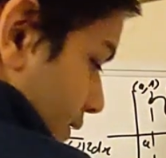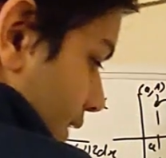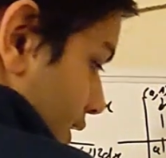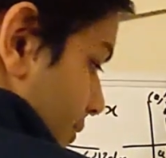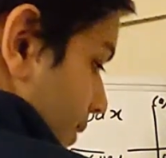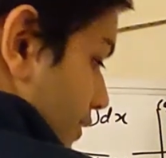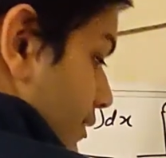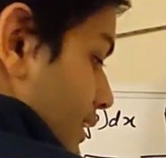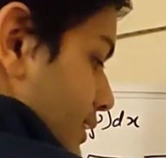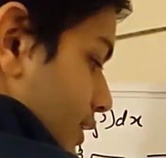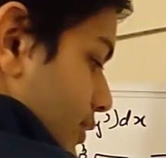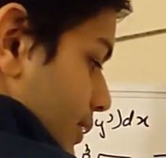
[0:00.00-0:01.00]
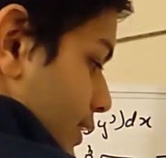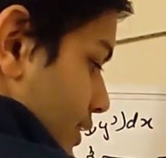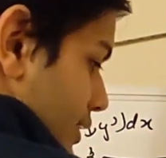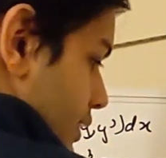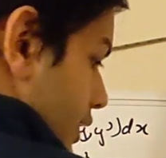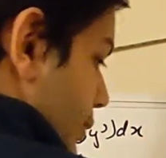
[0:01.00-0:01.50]
of f prime of x0
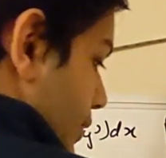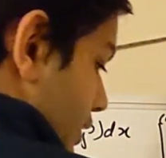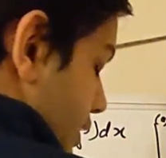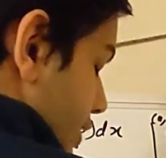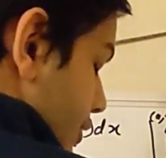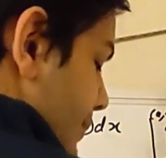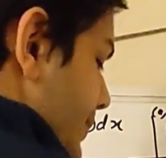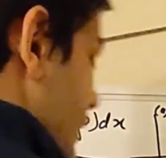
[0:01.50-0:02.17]
is equal to 0,